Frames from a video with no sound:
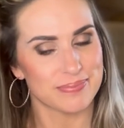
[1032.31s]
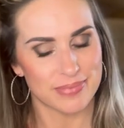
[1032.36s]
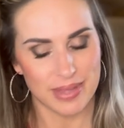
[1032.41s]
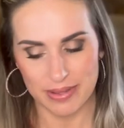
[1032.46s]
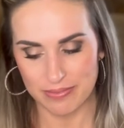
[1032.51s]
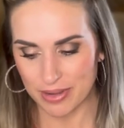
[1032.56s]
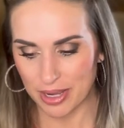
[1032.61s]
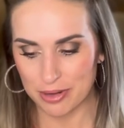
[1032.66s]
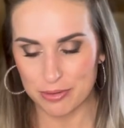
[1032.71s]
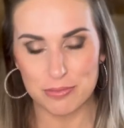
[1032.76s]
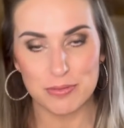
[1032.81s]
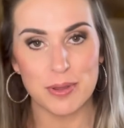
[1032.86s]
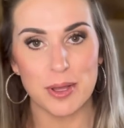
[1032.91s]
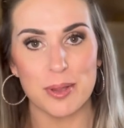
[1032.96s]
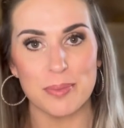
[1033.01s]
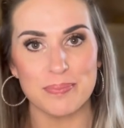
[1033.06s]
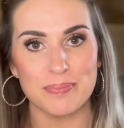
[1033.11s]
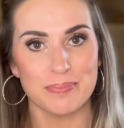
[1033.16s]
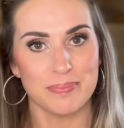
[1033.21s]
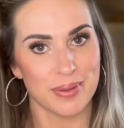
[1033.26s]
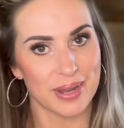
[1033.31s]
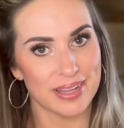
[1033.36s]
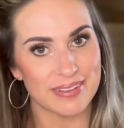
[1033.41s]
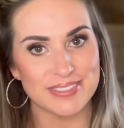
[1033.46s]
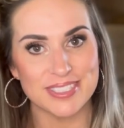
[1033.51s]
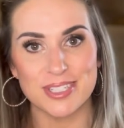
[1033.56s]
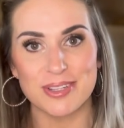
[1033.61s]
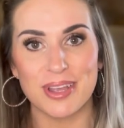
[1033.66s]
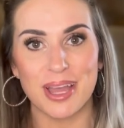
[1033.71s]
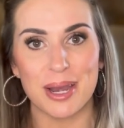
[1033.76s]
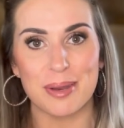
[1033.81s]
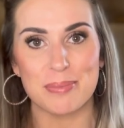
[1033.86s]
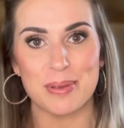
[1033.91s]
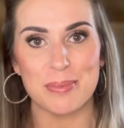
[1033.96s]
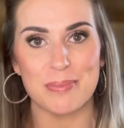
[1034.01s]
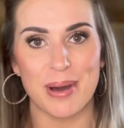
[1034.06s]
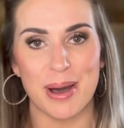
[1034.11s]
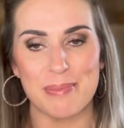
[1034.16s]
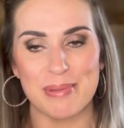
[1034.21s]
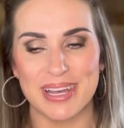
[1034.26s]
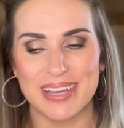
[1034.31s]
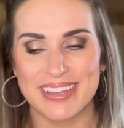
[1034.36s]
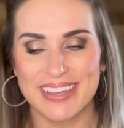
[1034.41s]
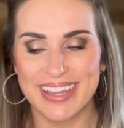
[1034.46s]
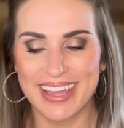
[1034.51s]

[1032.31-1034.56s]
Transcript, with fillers: I've got to film, but I've still got to be mama.